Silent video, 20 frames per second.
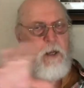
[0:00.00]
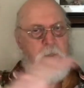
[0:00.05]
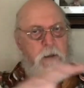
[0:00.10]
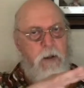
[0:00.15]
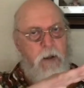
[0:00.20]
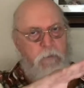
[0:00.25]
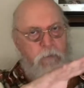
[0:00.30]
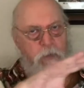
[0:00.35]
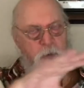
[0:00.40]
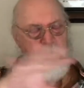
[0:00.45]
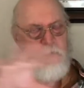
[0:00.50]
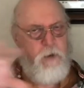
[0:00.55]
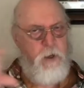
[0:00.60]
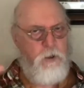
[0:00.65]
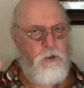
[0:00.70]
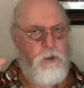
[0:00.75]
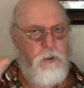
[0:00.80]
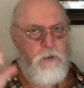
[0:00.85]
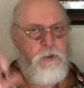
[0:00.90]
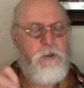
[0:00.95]
I'd have
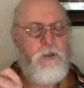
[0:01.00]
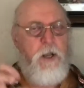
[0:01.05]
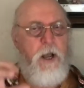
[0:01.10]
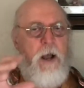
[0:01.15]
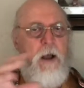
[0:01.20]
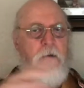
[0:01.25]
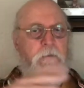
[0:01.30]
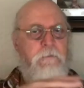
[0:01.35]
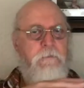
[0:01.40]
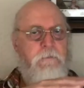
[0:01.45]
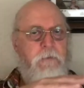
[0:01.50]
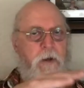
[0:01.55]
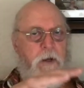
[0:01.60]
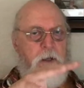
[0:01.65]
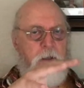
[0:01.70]
professional staff,